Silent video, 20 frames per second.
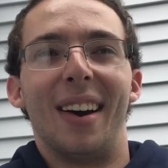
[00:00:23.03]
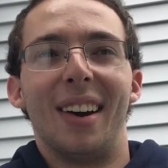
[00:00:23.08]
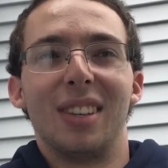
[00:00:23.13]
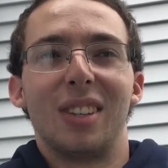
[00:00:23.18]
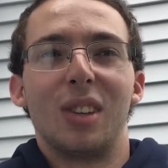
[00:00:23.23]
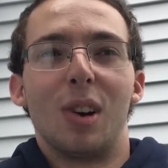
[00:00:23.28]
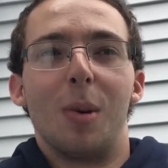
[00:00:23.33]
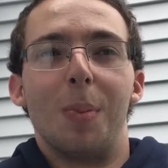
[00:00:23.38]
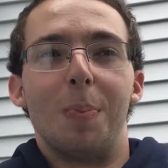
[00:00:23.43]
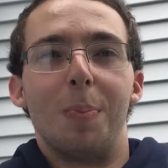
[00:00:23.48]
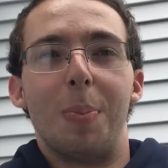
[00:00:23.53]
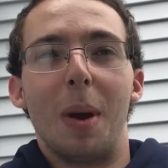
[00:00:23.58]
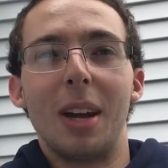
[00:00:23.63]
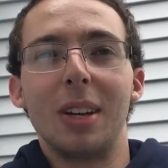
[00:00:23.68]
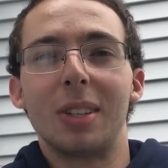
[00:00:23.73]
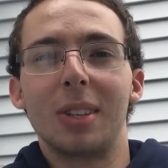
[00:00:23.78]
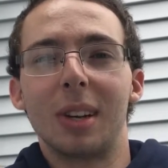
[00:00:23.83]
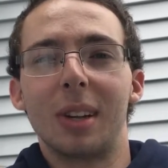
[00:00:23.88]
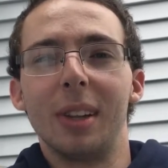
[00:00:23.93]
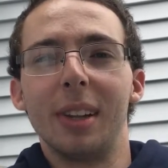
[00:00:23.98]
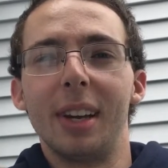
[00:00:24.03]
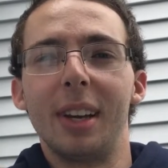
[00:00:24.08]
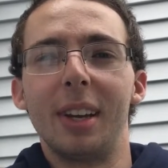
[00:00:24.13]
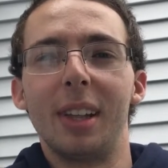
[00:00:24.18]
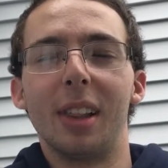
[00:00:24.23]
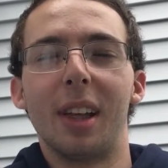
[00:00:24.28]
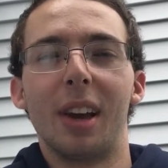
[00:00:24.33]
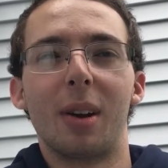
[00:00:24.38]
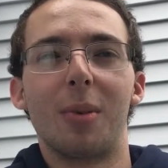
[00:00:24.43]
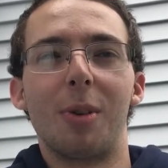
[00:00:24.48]
So basically,
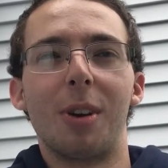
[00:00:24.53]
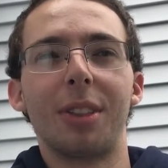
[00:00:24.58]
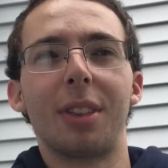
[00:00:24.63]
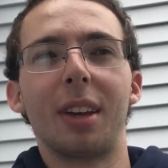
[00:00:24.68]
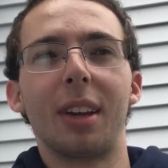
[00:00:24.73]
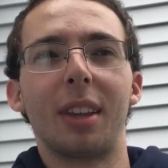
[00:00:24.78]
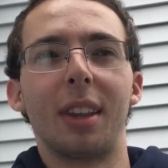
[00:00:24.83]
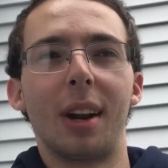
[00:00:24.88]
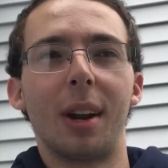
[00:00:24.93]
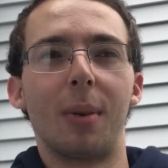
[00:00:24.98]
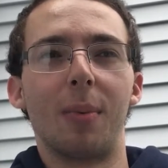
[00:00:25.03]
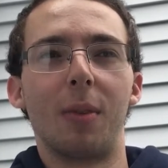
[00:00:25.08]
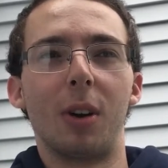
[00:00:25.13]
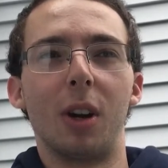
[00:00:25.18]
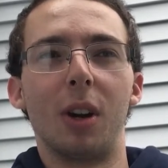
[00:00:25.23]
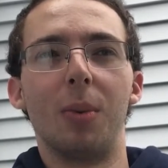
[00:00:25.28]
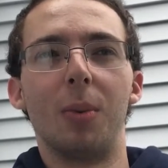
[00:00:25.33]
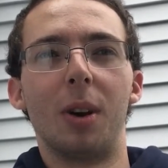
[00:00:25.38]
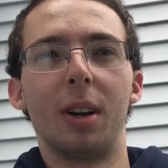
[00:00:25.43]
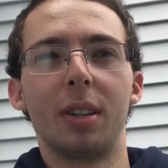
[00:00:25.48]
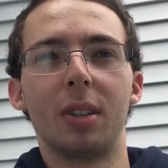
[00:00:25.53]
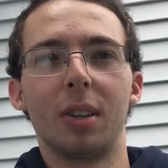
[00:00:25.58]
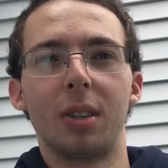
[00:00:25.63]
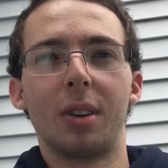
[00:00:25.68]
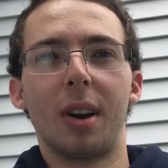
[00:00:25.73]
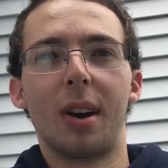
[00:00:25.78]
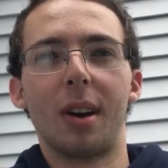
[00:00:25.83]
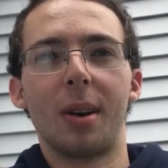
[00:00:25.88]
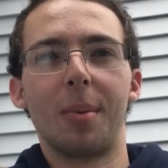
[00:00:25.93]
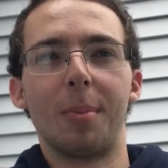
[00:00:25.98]
like, one thing that I really wanted to
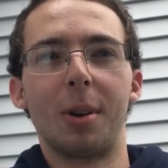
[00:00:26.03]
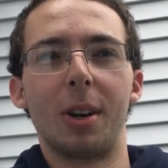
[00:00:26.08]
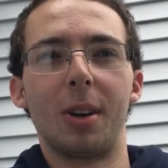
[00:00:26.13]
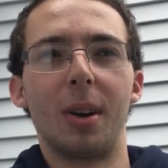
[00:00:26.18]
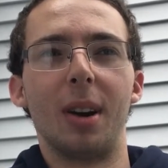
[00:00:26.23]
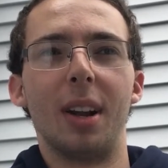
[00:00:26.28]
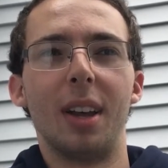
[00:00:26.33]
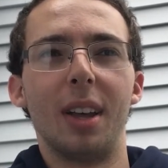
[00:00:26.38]
talk about